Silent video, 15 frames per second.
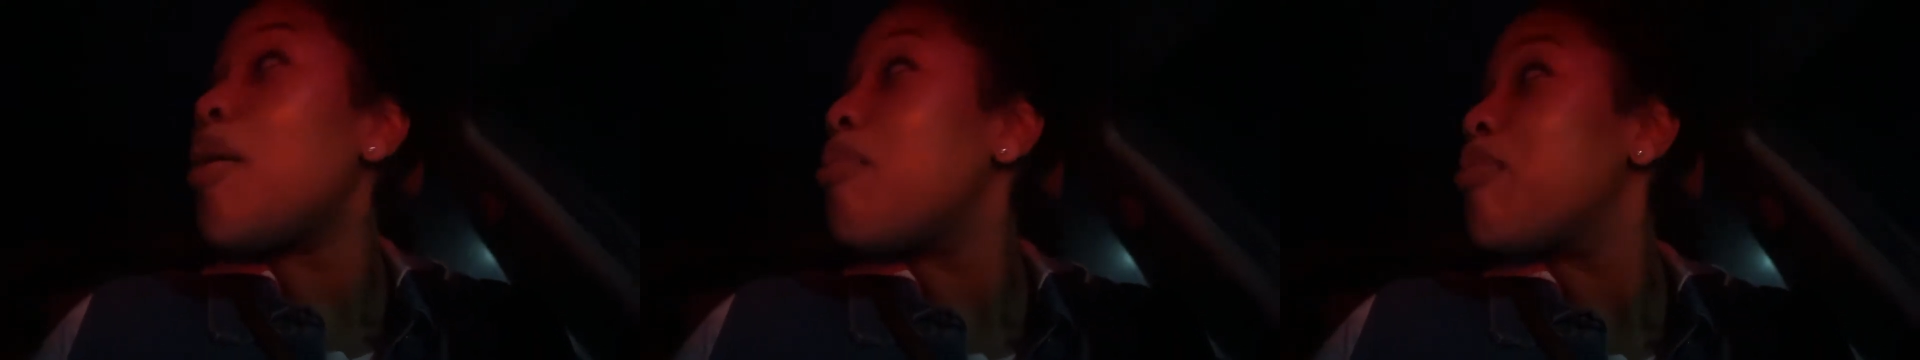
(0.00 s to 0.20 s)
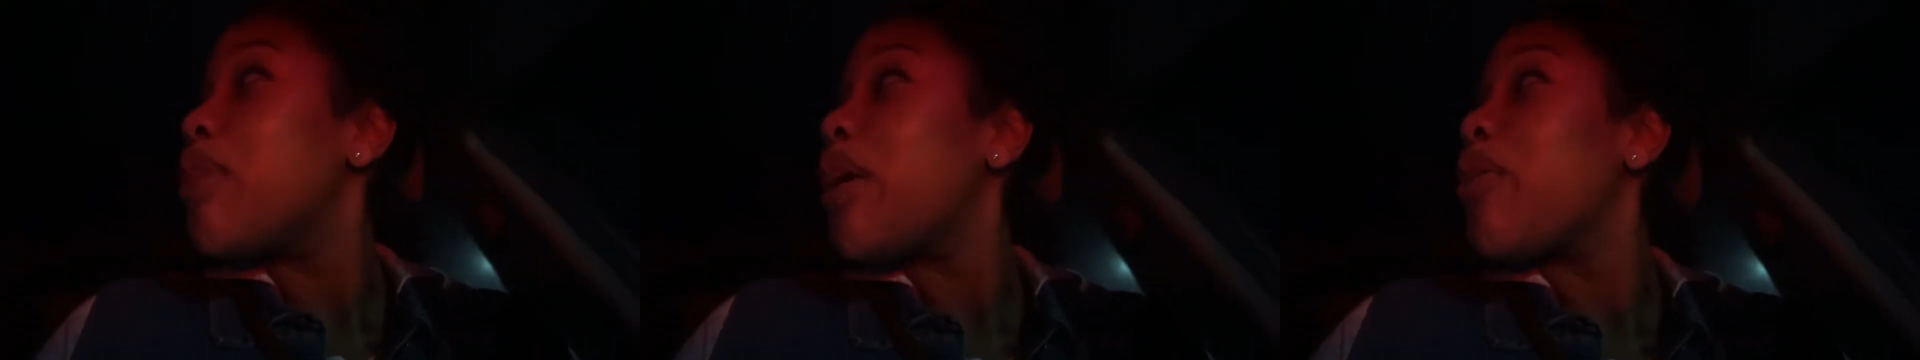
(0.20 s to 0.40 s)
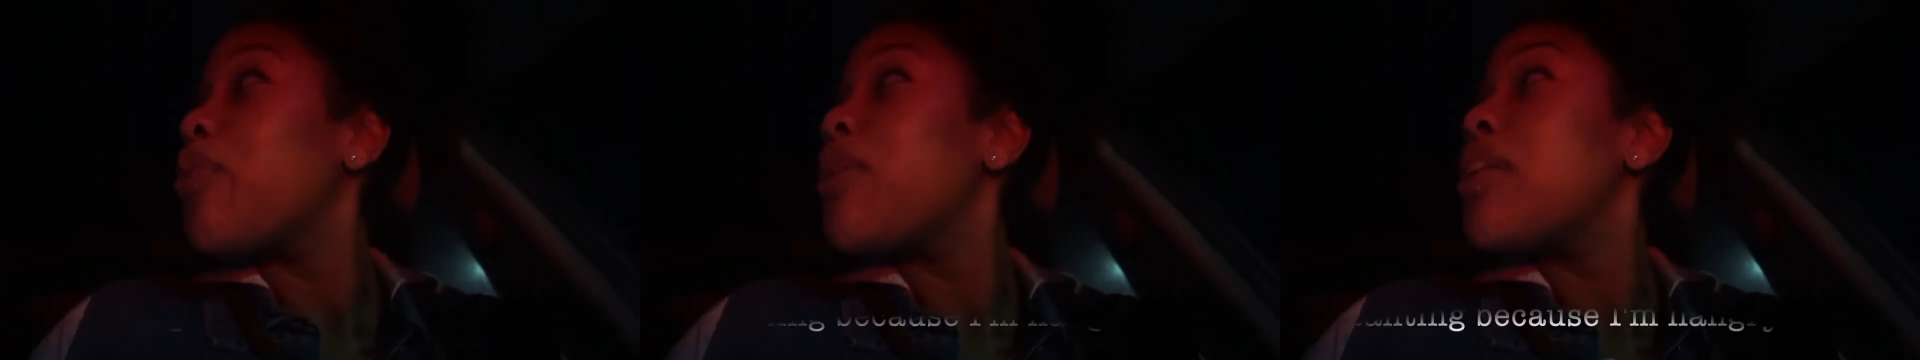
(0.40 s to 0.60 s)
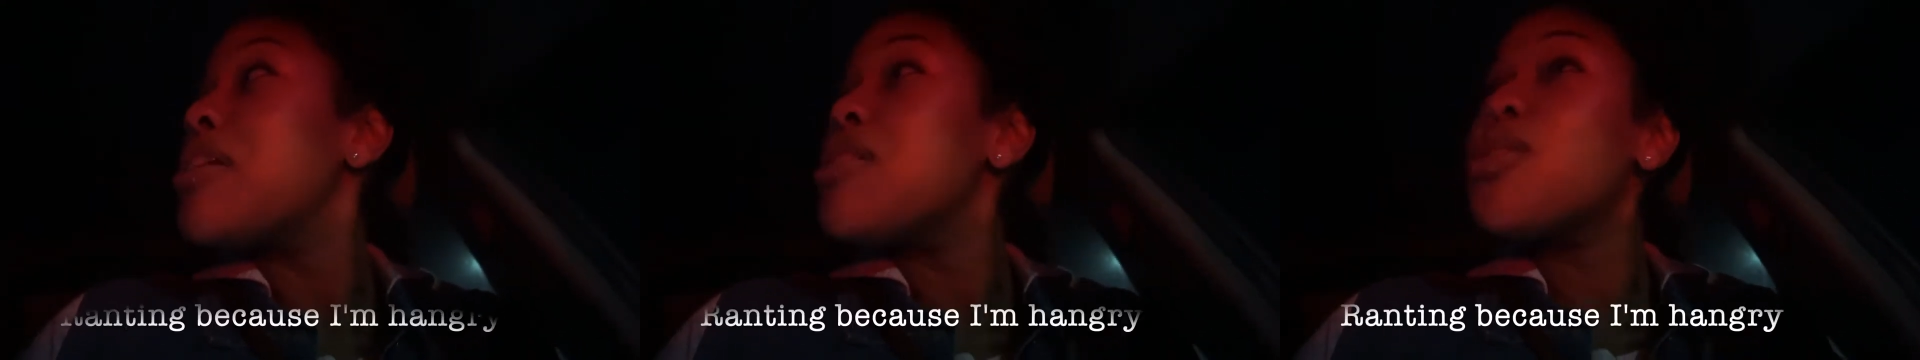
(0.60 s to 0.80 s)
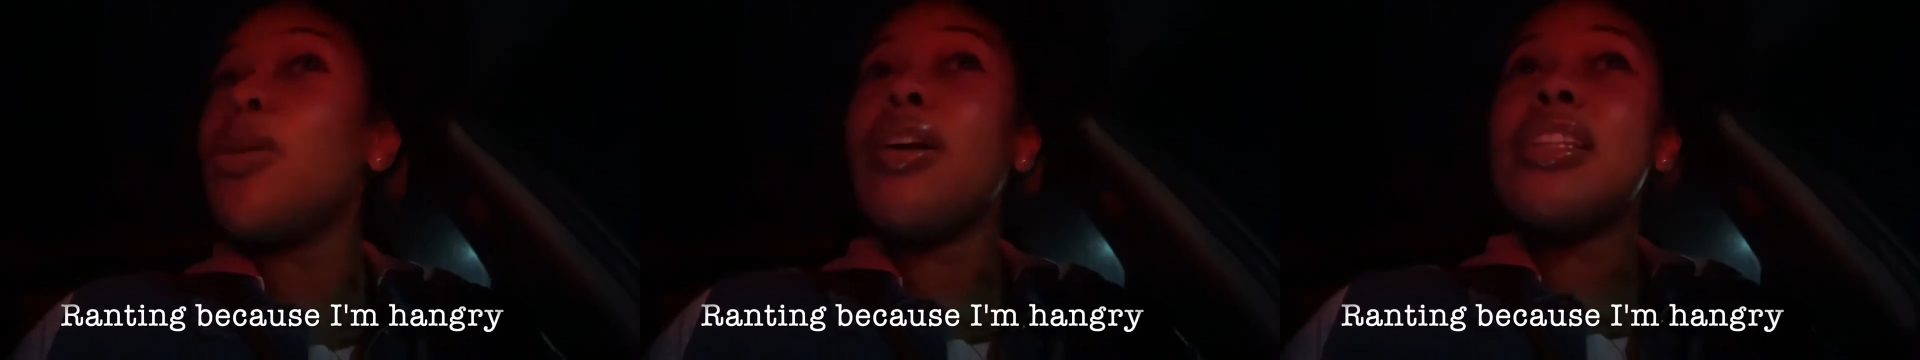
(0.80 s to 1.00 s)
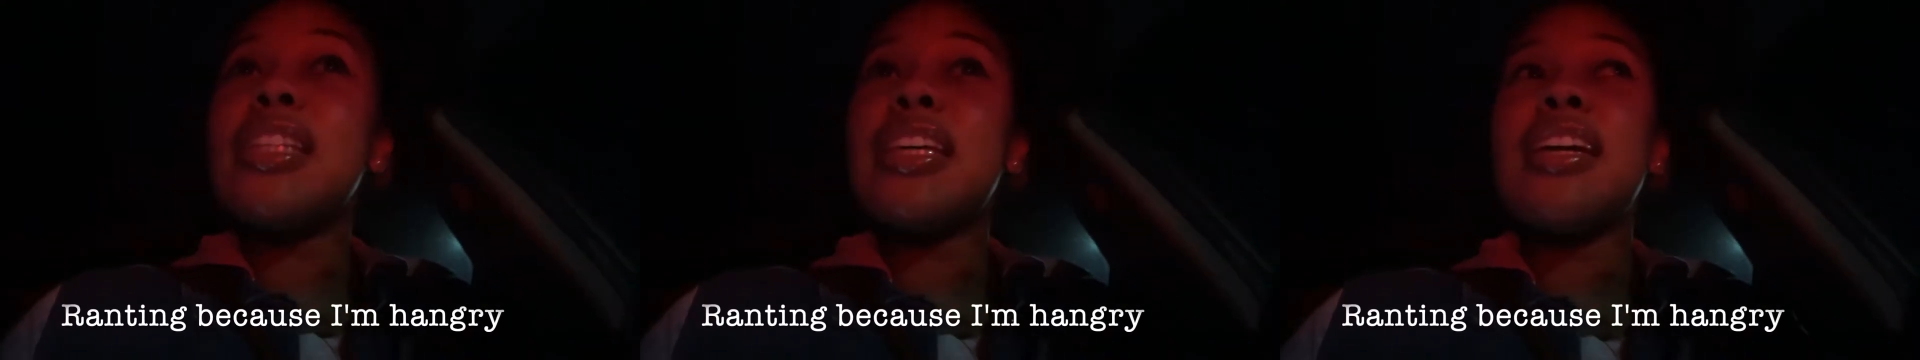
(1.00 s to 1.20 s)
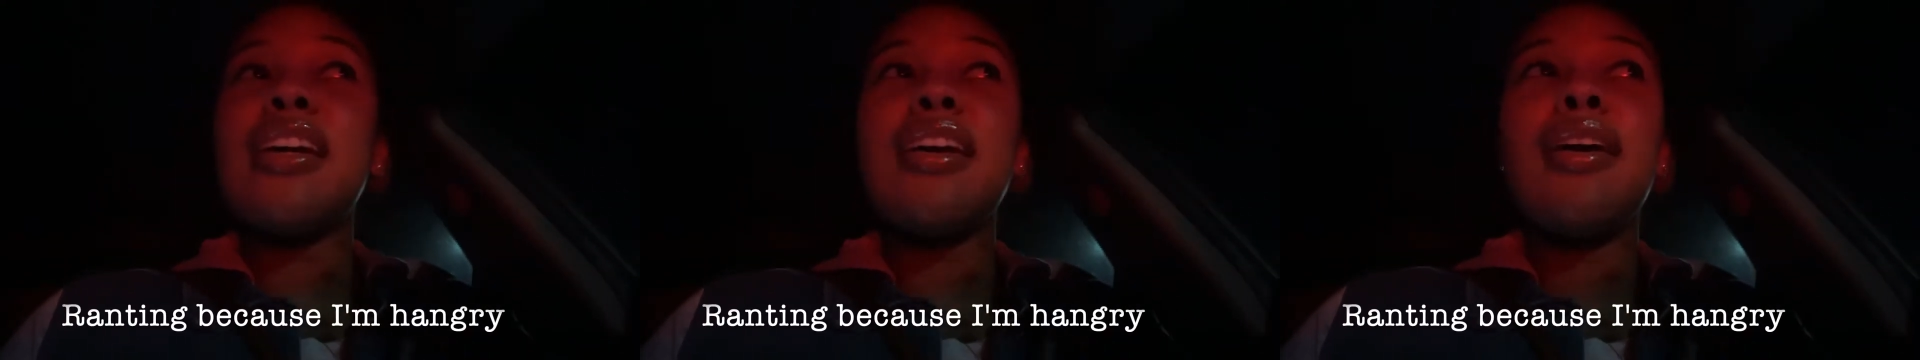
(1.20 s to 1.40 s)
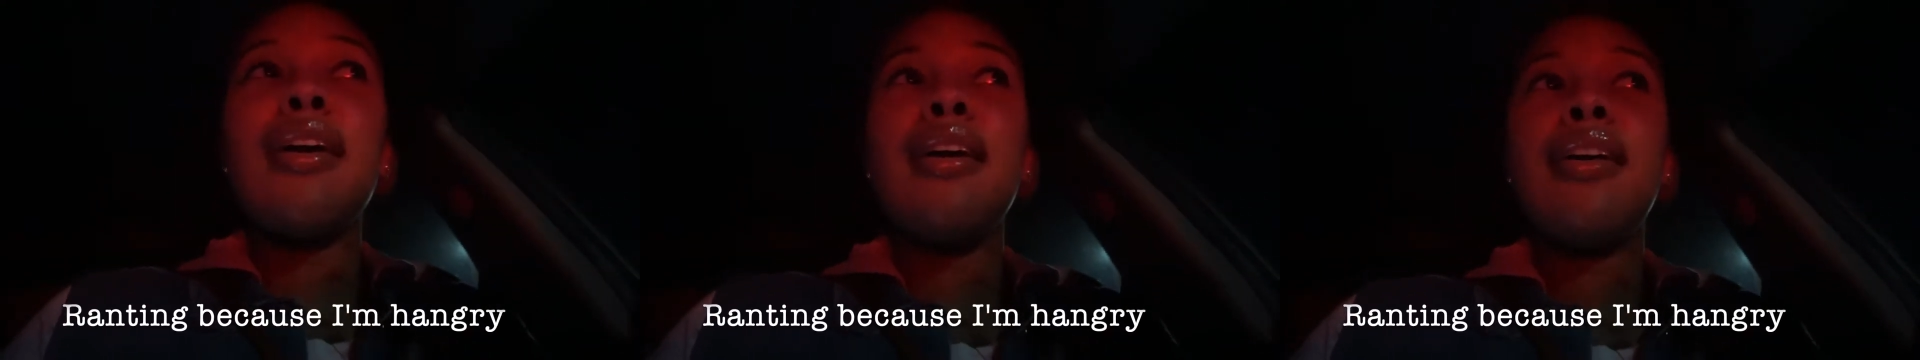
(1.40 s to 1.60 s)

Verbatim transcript: I'm like really salty